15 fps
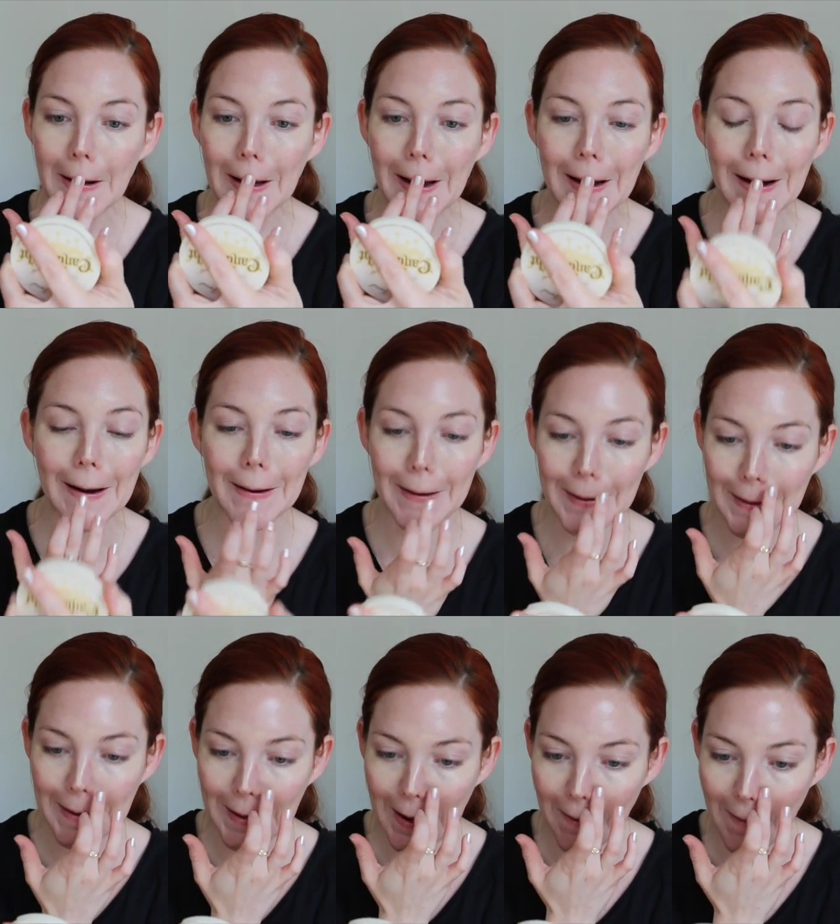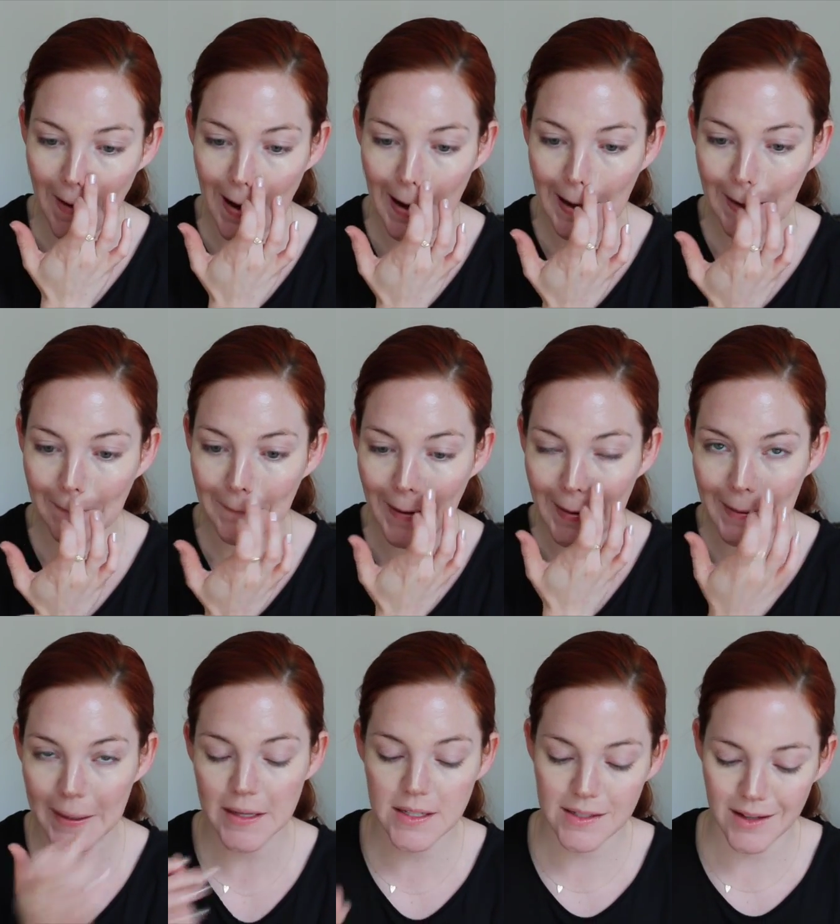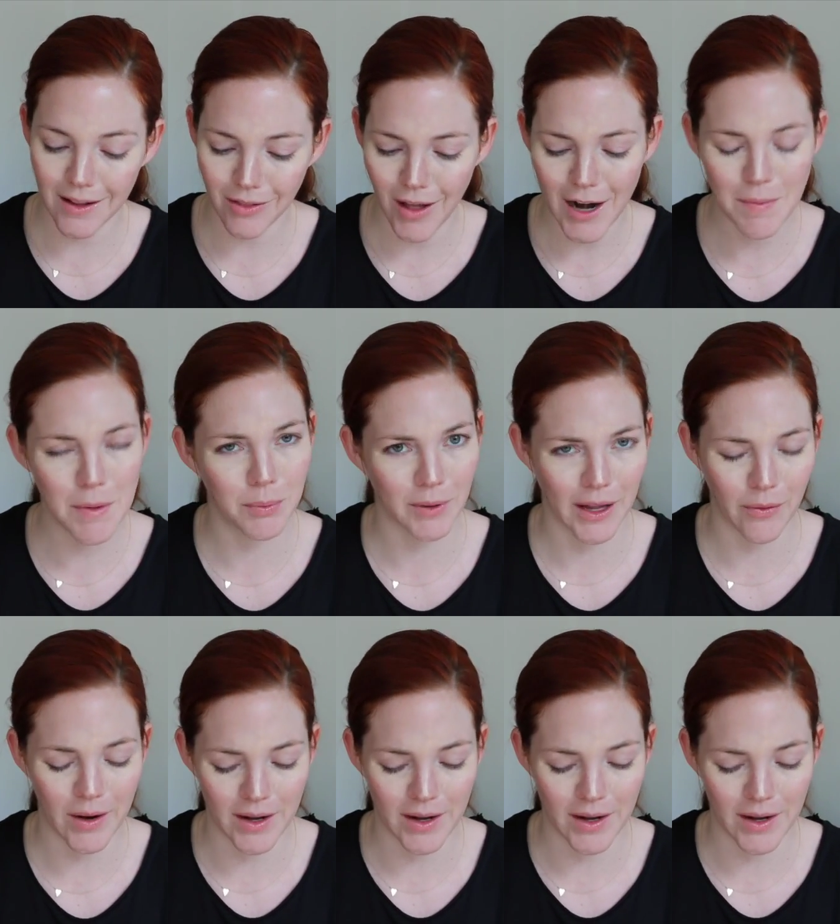Then I like to go, I get redness, a lot of people get